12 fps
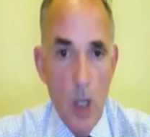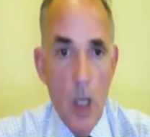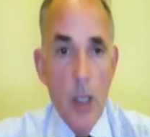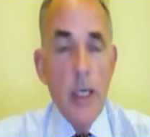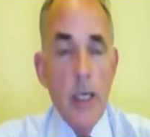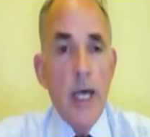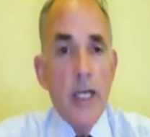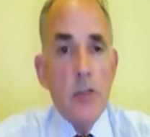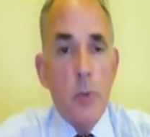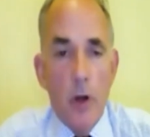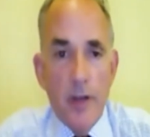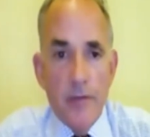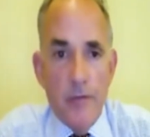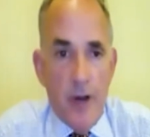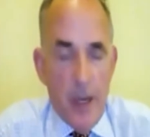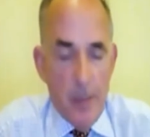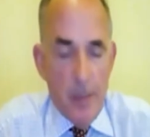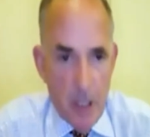Yes, we're not given
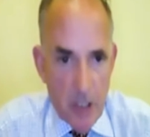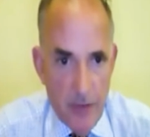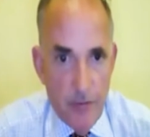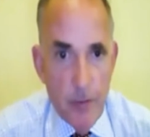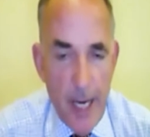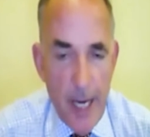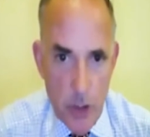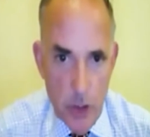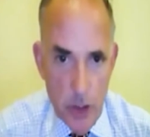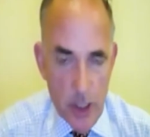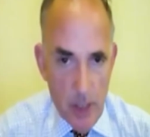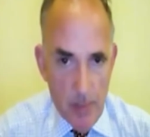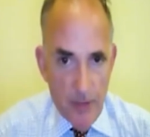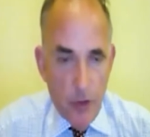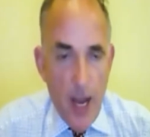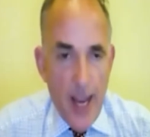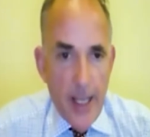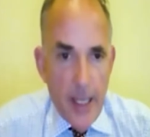very much information, and I'm
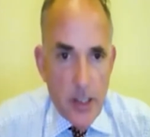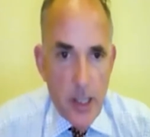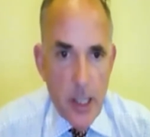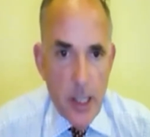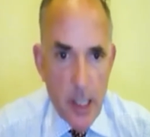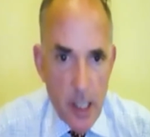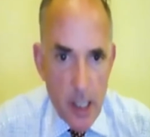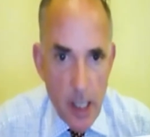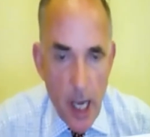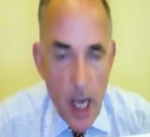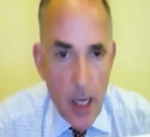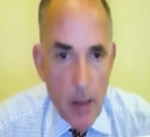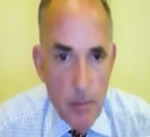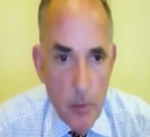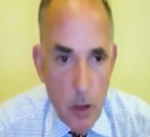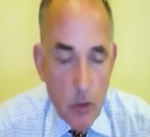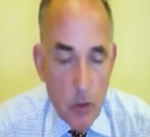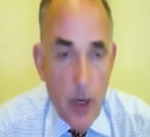afraid the
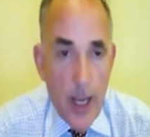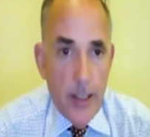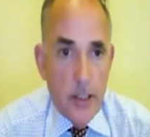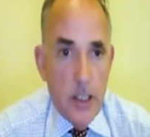thread